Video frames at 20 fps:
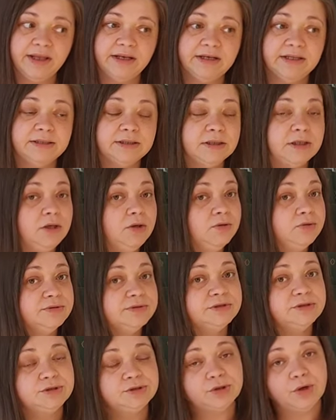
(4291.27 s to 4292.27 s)
and it
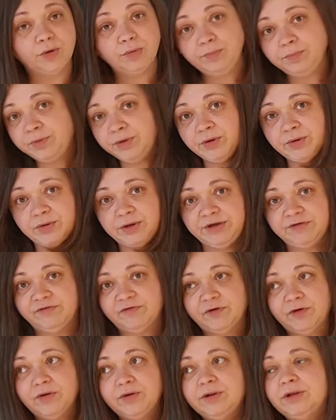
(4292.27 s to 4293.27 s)
looks so
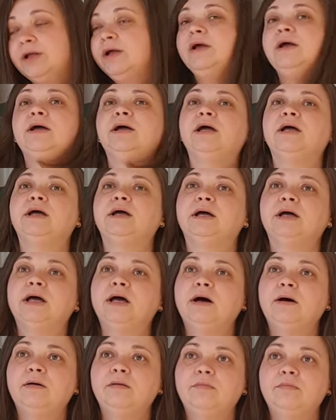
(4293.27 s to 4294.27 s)
beautiful,
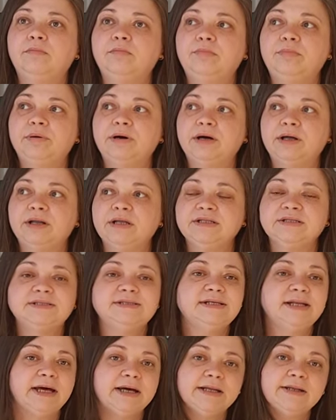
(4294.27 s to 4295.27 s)
but
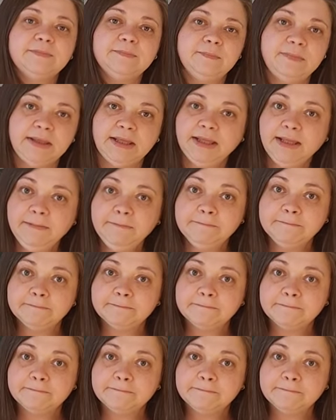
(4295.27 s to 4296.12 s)
it's not me.